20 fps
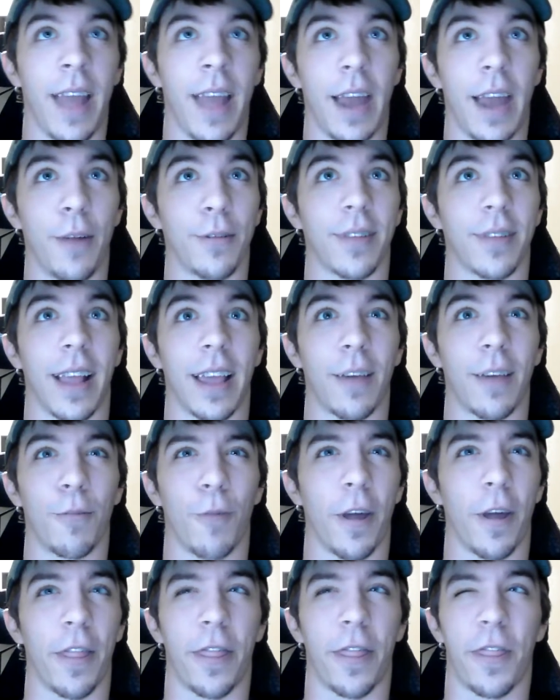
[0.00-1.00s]
and it was like,
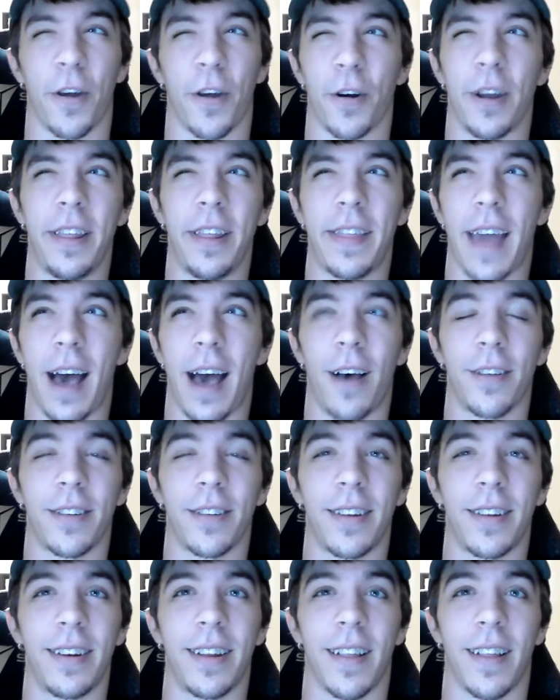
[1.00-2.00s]
what,
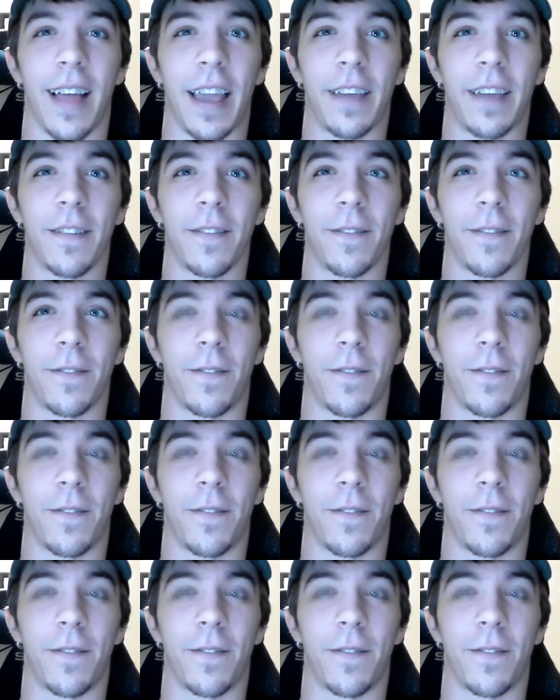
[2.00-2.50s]
30,000 to like